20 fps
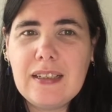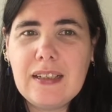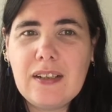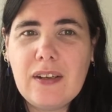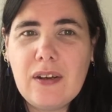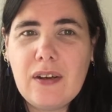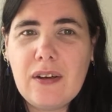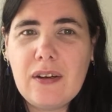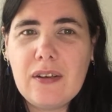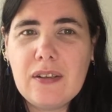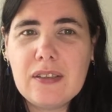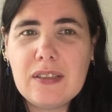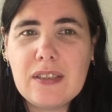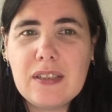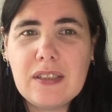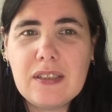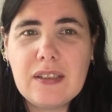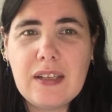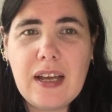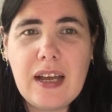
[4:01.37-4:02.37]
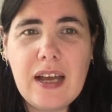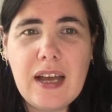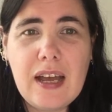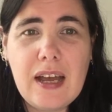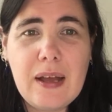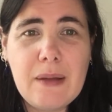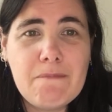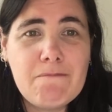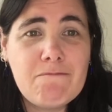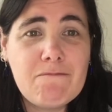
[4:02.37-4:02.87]
Got
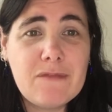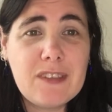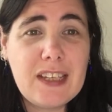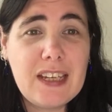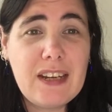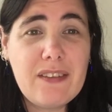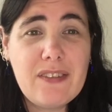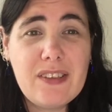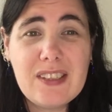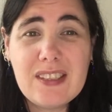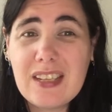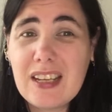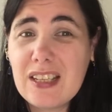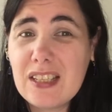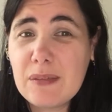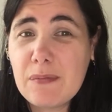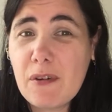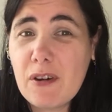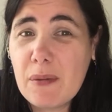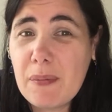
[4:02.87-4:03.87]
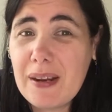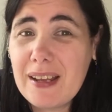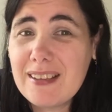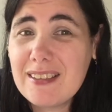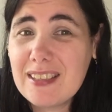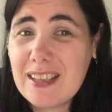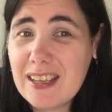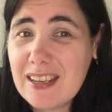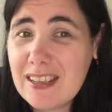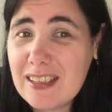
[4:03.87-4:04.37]
Dan Evans and Andy Murray
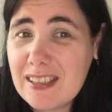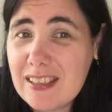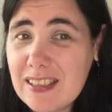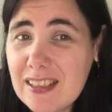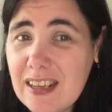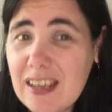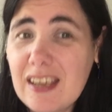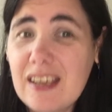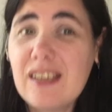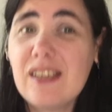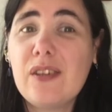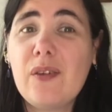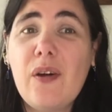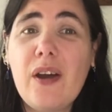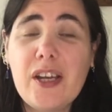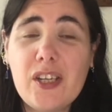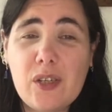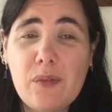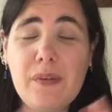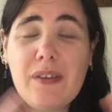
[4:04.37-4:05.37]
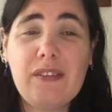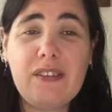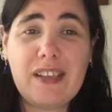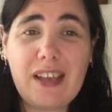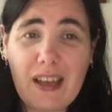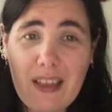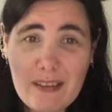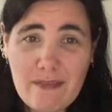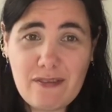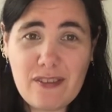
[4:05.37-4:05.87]
playing tennis today, so I shall be
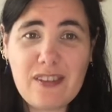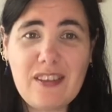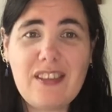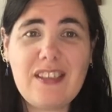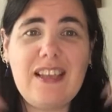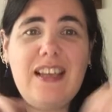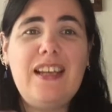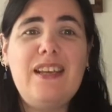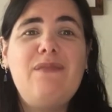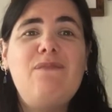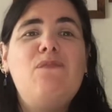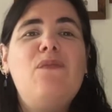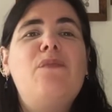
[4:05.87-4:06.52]
sat in front of the telly.